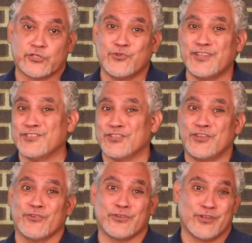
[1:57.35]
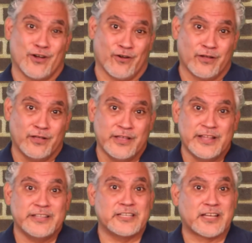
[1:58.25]
so you didn't secure your dog.
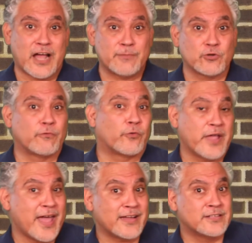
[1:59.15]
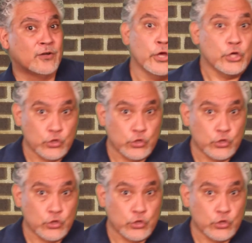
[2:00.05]
Did the cops overreact?